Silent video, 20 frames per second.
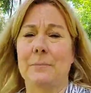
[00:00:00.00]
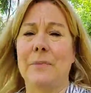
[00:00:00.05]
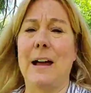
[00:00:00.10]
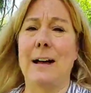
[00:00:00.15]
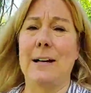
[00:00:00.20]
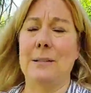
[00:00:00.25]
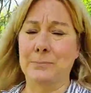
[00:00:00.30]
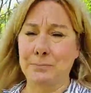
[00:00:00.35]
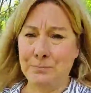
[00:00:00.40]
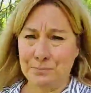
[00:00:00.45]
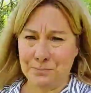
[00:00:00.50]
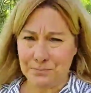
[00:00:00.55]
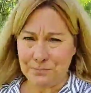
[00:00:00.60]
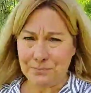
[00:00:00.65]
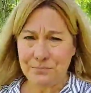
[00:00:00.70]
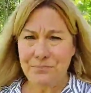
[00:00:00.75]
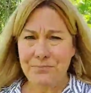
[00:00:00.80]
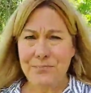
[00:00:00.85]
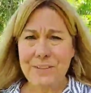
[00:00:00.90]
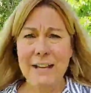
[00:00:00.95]

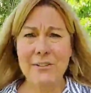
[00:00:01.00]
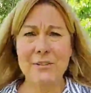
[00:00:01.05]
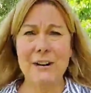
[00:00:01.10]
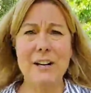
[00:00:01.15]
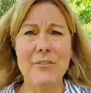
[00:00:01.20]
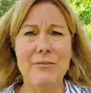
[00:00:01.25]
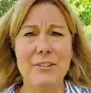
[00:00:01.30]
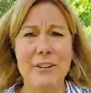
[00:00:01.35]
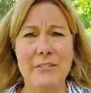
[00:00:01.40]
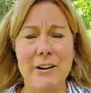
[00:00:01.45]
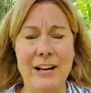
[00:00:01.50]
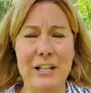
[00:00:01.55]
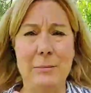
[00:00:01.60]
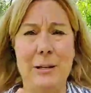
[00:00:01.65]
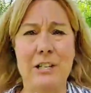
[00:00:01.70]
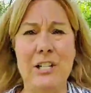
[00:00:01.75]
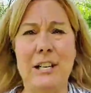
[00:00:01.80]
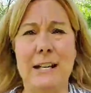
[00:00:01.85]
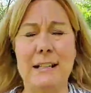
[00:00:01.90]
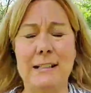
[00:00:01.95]
I try to free range
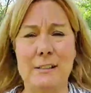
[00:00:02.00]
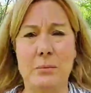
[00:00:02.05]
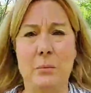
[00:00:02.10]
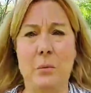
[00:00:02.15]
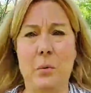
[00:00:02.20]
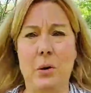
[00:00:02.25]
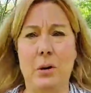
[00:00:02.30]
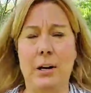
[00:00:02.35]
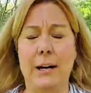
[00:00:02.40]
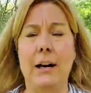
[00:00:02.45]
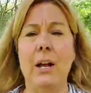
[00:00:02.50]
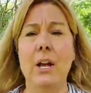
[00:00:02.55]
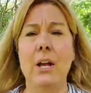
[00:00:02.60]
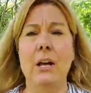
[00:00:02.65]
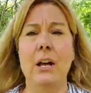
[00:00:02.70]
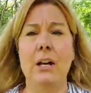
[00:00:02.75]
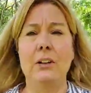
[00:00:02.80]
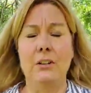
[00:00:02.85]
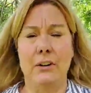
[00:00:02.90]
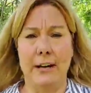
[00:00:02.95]
my chickens more
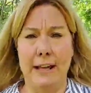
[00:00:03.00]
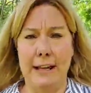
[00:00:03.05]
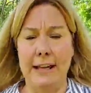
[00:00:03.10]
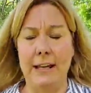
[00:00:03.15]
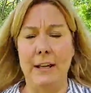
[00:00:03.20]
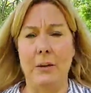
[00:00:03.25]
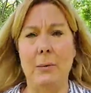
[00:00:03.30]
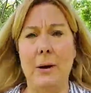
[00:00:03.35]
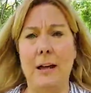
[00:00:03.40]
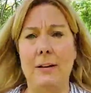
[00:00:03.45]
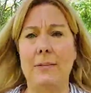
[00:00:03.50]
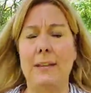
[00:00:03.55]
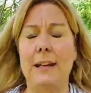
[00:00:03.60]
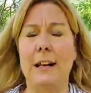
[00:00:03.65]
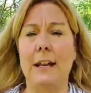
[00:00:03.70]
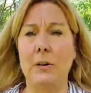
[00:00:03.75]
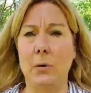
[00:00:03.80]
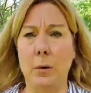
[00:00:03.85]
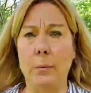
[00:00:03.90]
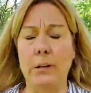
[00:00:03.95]
during a heat wave than
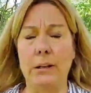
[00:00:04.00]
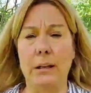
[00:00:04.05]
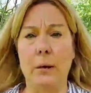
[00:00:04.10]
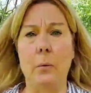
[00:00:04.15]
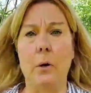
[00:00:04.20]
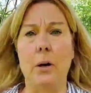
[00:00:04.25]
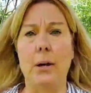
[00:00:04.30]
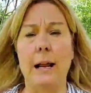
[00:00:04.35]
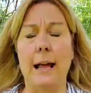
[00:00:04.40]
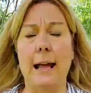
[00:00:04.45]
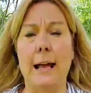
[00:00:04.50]
I normally would.